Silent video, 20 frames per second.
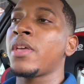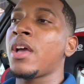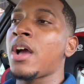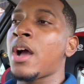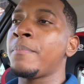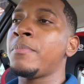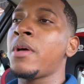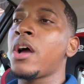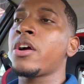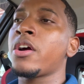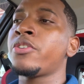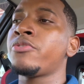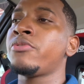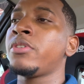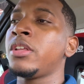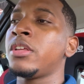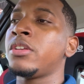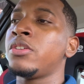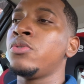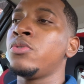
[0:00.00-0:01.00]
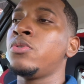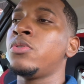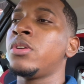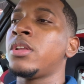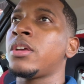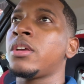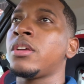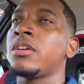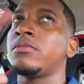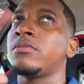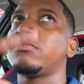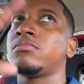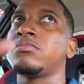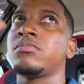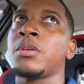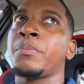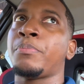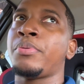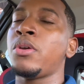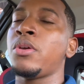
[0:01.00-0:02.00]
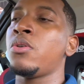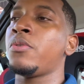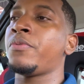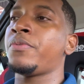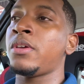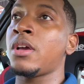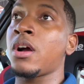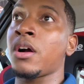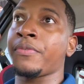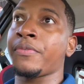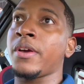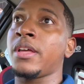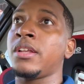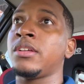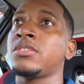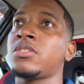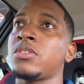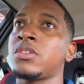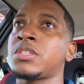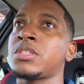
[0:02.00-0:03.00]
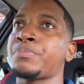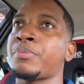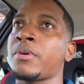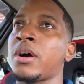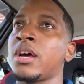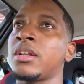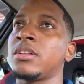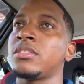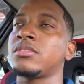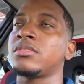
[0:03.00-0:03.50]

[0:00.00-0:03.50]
I'm not gonna really do the the POV of heading to the spot.